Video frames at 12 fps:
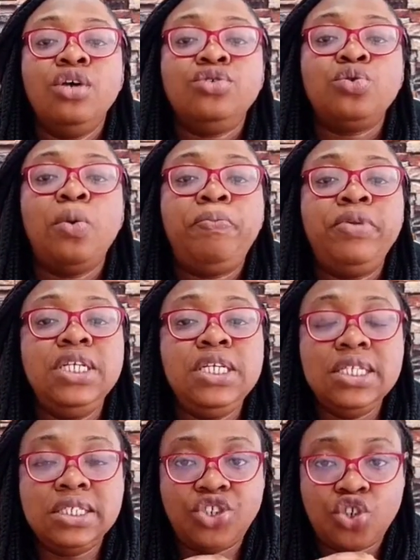So
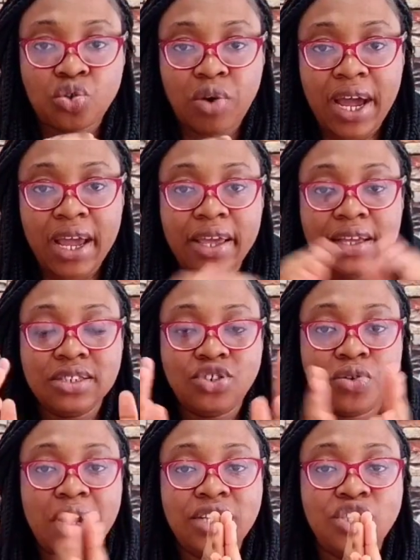please try
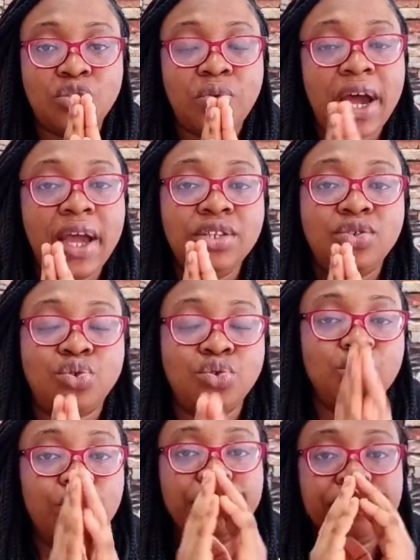
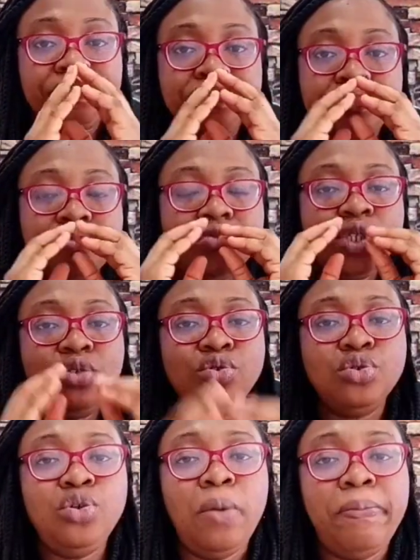to
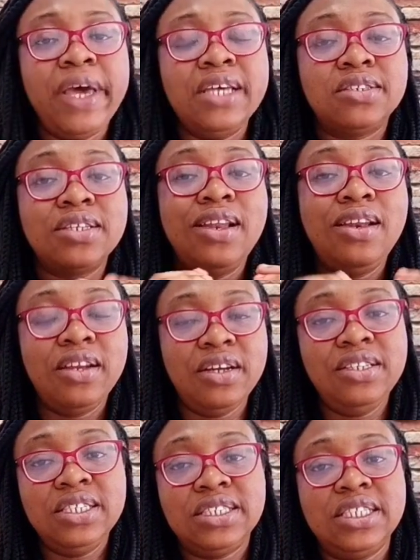do your best to
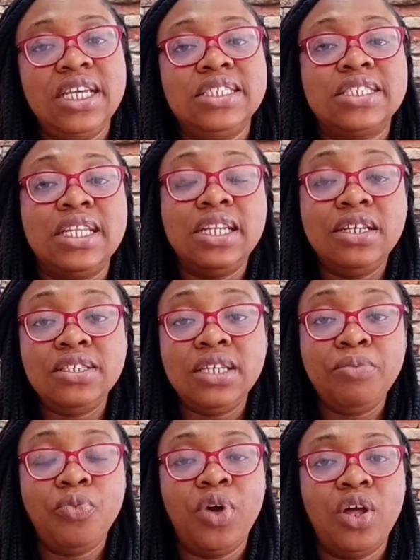learn these things, learn
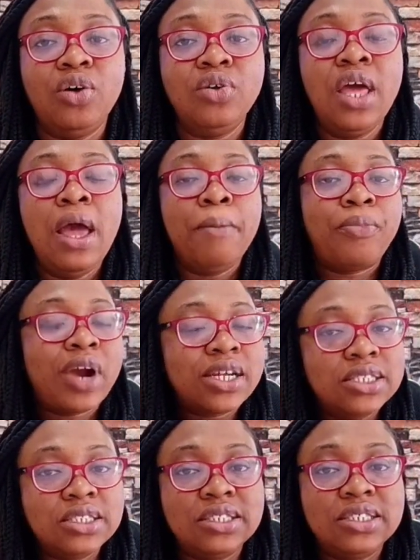them well,
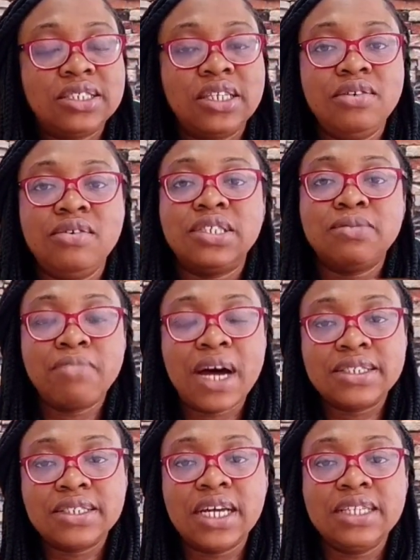practice the skills,
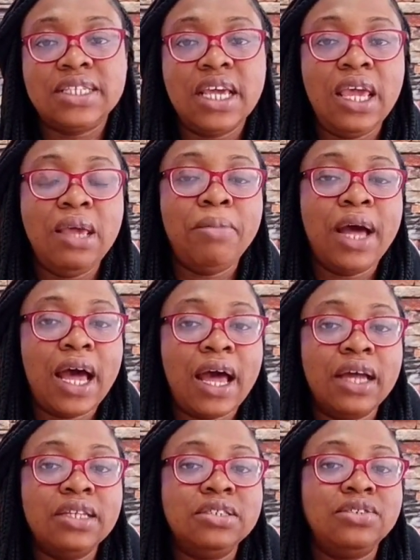master them,
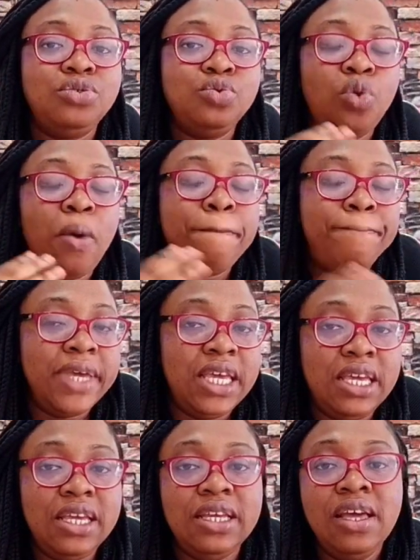and you will
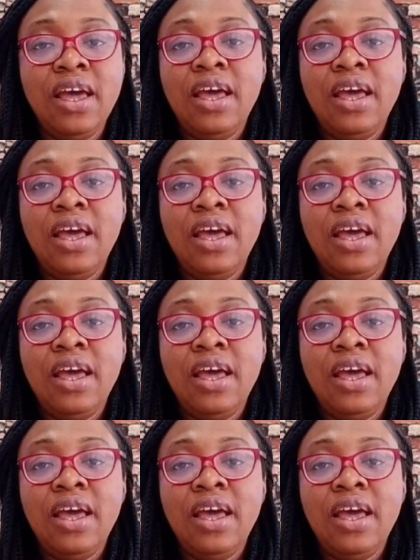be